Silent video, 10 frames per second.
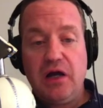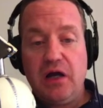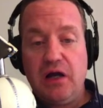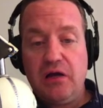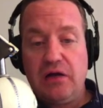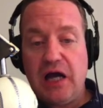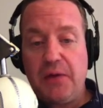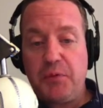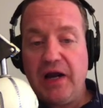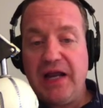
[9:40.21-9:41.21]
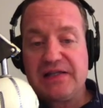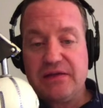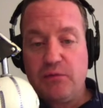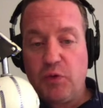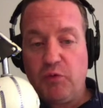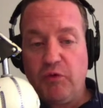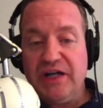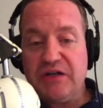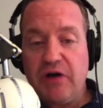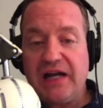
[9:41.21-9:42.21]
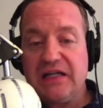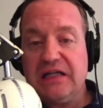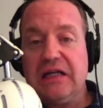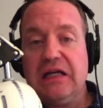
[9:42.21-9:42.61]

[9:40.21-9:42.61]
operates, and then we're redirecting